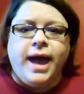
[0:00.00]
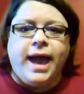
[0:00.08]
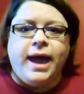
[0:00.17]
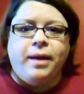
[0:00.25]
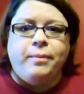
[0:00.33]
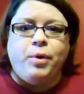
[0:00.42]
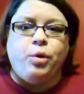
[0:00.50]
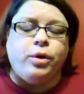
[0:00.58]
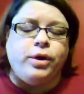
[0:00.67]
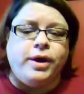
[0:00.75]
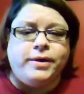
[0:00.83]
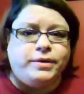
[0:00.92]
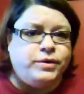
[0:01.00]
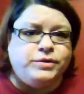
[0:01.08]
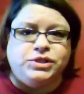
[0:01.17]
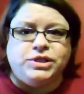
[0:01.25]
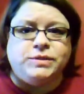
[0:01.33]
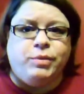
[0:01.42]
or
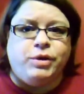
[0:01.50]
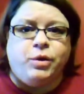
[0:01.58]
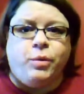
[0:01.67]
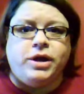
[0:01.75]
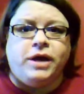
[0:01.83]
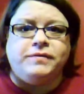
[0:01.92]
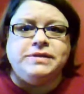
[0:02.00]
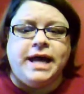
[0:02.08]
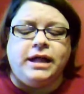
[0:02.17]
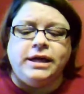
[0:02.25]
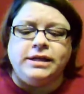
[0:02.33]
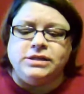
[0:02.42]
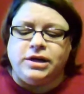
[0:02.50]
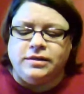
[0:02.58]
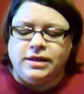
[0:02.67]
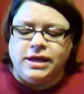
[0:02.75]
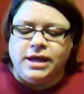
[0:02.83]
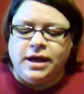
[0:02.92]
it's just been a one-off sale, and start
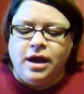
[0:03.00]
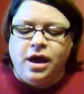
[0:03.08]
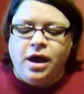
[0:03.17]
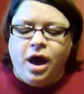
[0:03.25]
thinking,